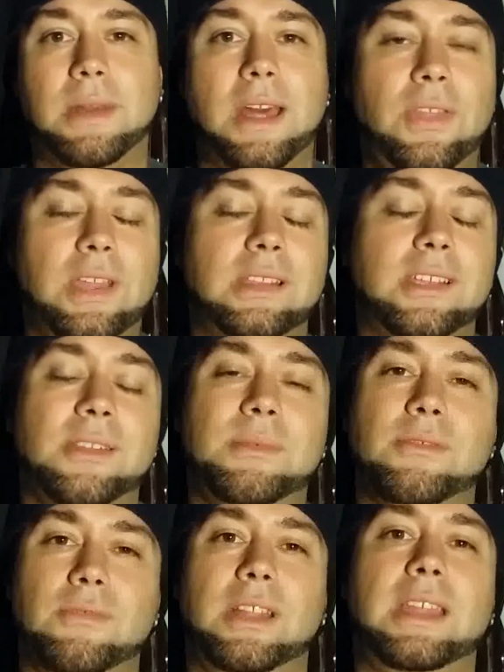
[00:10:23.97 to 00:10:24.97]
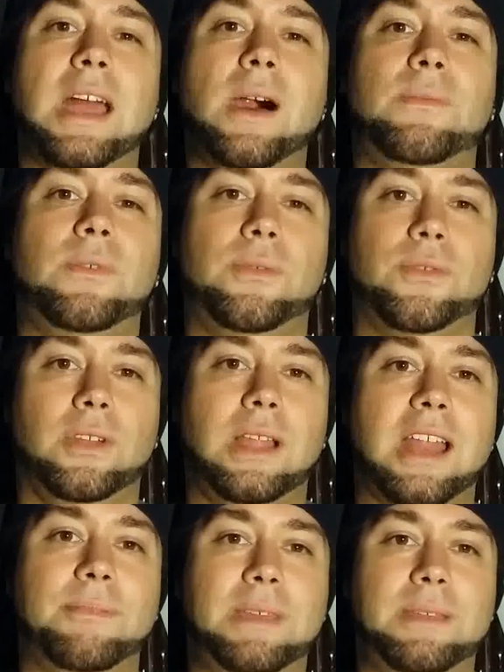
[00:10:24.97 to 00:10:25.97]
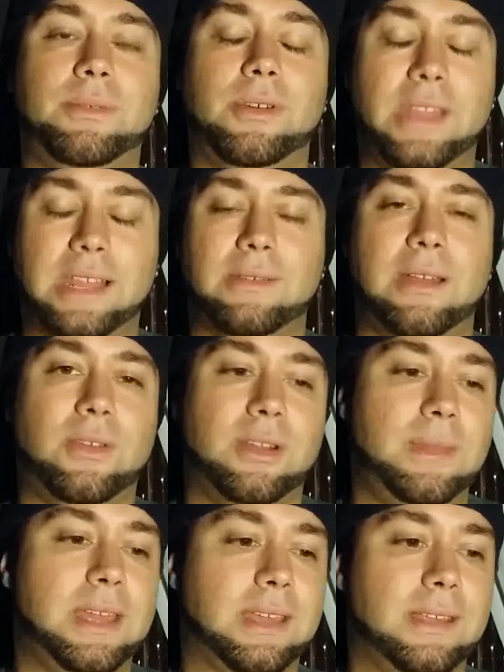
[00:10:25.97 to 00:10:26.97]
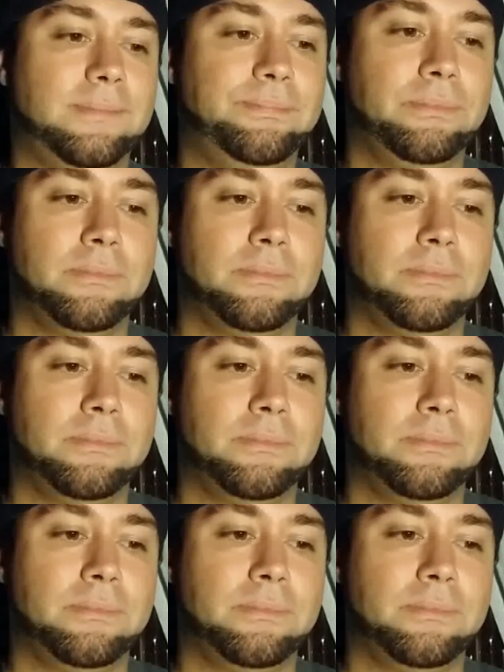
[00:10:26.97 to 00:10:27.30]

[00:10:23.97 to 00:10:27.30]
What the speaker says: but I think it's going to be really helpful for a lot of people, and that's why I want to make it.